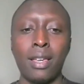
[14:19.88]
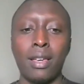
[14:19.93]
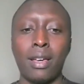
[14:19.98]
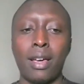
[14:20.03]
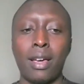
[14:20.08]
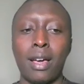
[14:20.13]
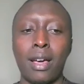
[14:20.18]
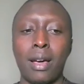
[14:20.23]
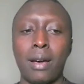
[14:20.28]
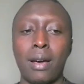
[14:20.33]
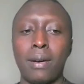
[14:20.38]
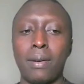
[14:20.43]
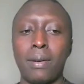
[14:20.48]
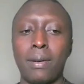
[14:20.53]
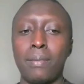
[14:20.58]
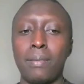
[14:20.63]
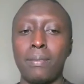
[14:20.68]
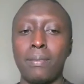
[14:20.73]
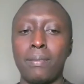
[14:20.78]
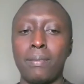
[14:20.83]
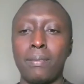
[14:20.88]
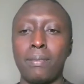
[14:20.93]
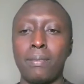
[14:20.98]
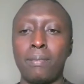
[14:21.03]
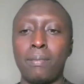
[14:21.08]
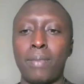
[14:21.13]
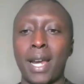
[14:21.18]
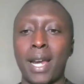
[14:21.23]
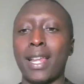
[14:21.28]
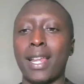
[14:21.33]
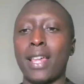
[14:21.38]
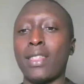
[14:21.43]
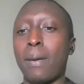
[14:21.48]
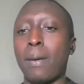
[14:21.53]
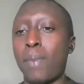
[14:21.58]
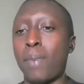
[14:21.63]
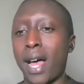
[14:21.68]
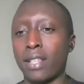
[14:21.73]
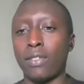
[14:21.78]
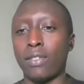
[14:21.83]
but other
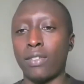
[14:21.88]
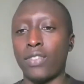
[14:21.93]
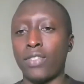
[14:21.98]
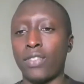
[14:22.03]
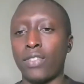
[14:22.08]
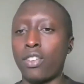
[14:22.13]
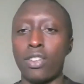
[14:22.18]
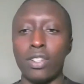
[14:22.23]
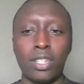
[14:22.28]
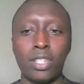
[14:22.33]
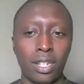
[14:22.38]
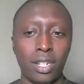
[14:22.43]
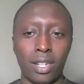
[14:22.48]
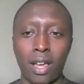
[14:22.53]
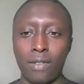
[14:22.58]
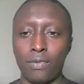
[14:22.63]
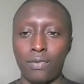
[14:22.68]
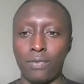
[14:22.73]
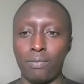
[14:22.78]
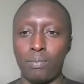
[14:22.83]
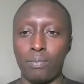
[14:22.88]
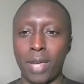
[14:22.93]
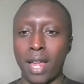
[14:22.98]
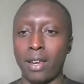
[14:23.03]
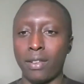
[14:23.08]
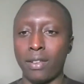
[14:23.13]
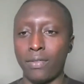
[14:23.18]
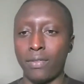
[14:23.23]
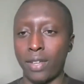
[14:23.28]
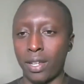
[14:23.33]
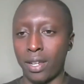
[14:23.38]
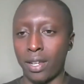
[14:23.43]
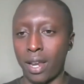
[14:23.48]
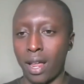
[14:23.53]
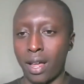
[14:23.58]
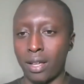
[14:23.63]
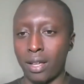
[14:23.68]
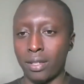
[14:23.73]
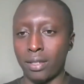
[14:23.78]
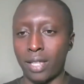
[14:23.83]
parts of the continent have barely even
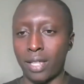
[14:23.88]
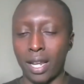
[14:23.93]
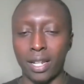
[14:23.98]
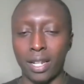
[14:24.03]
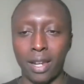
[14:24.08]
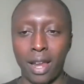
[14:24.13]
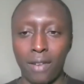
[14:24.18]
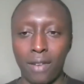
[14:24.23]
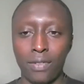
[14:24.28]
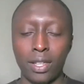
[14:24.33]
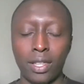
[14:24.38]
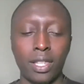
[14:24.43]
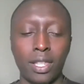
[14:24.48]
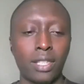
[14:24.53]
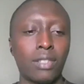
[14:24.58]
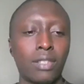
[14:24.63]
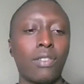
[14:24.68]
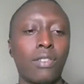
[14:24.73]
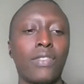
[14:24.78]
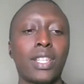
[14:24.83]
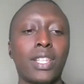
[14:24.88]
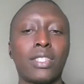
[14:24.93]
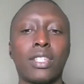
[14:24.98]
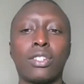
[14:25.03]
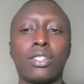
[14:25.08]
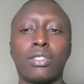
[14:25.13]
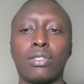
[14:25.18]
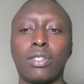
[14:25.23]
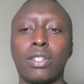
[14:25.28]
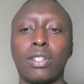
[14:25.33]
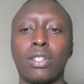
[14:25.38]
started having this conversation.